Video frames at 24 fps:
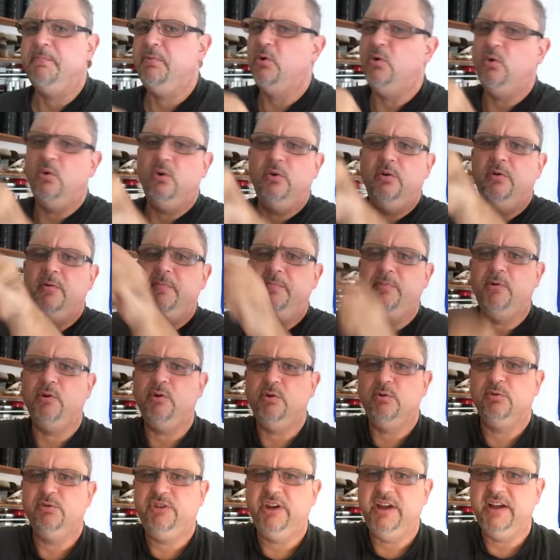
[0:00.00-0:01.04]
a bowl. A bowl
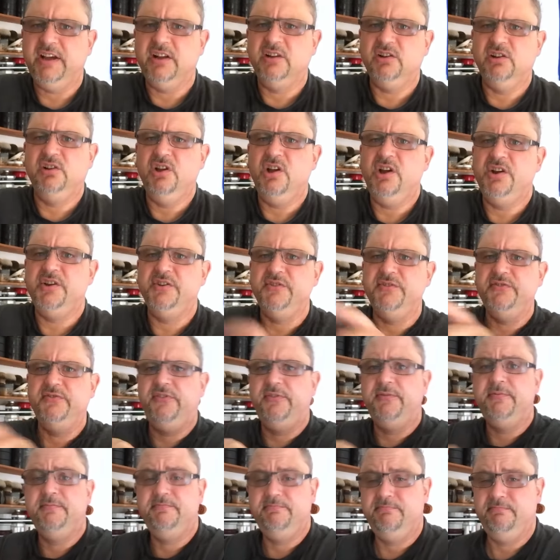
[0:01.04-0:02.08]
will take a lot of
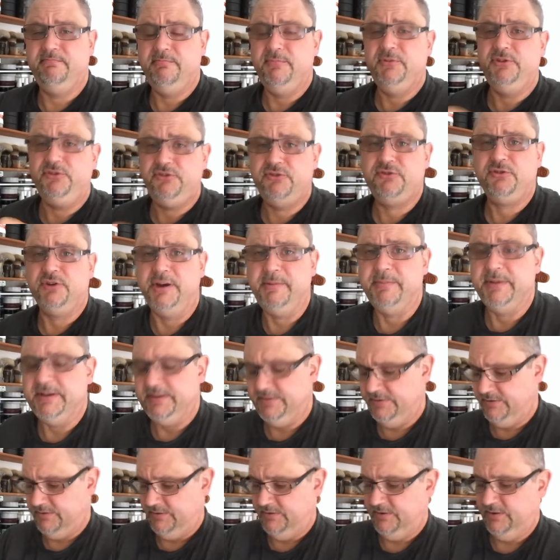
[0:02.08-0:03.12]
mistreatment.
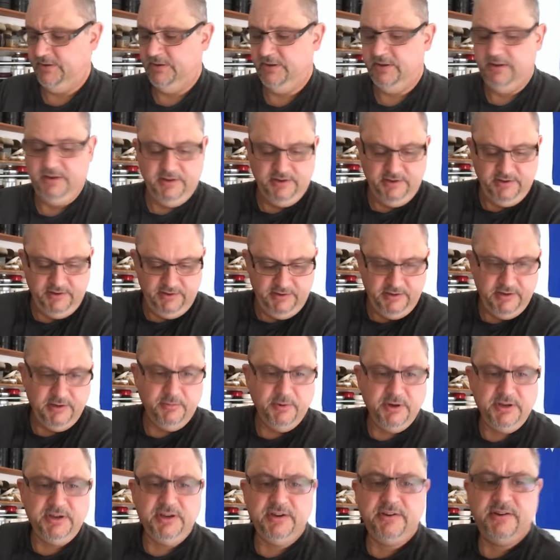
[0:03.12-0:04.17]
And
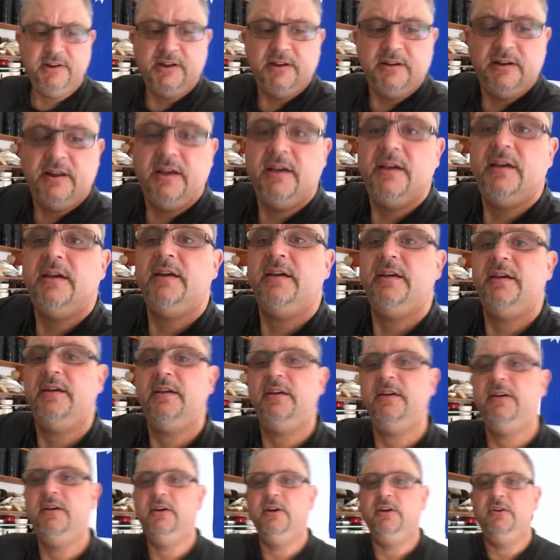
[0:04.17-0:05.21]
when you're done,
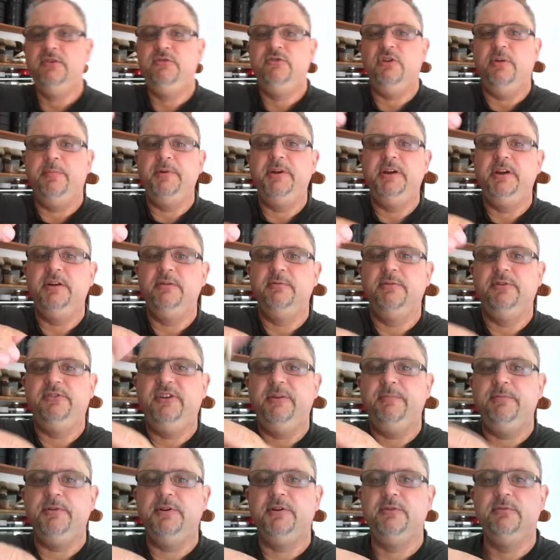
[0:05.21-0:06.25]
drop it in a
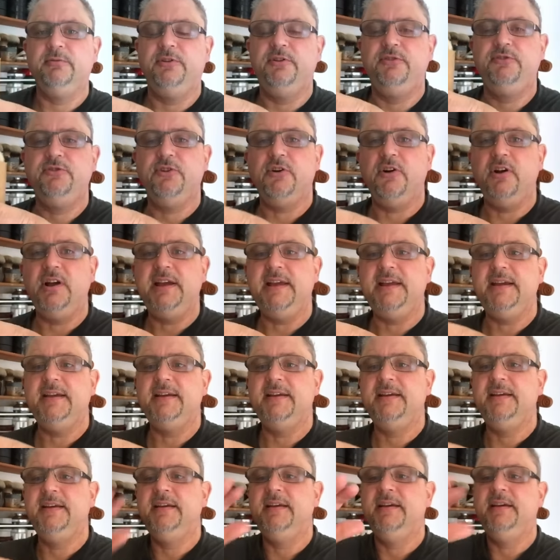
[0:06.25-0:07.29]
receptacle to dry,
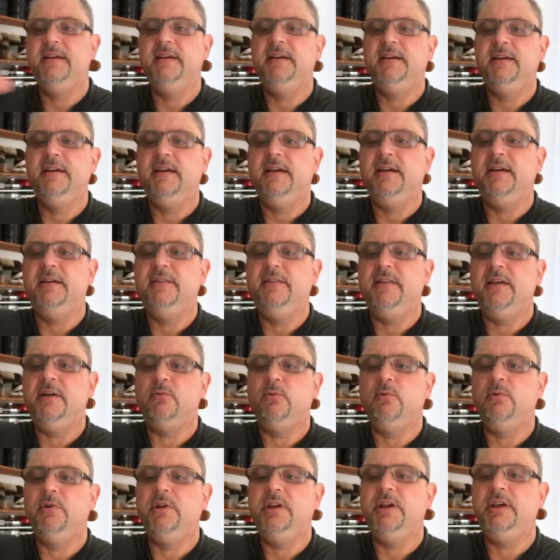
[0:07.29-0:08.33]
and
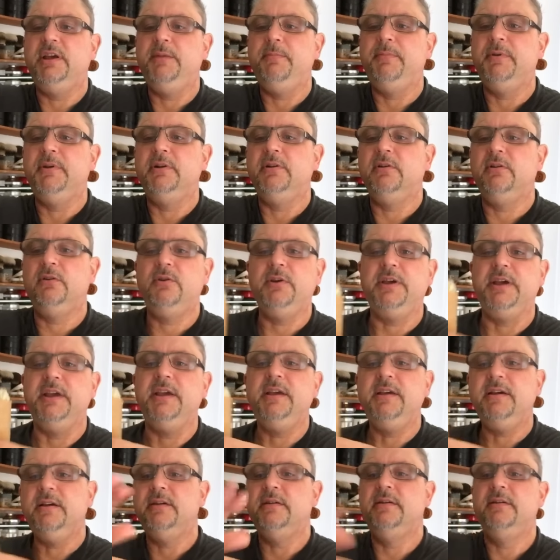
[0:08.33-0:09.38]
that will keep it
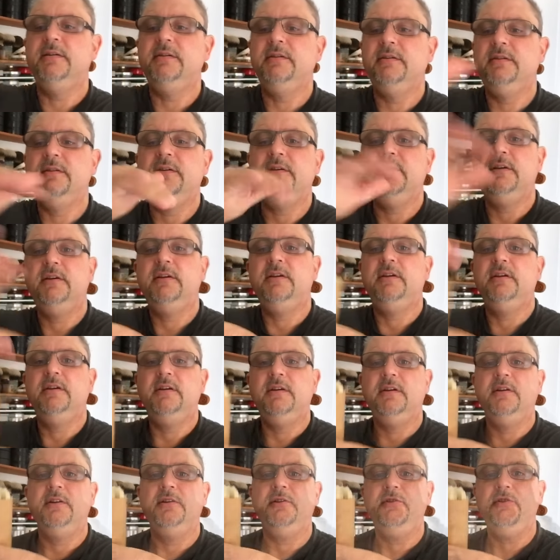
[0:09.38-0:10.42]
looking
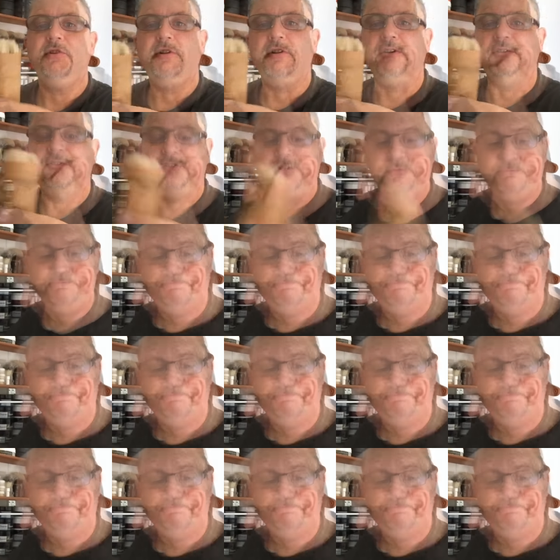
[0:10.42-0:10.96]
nice.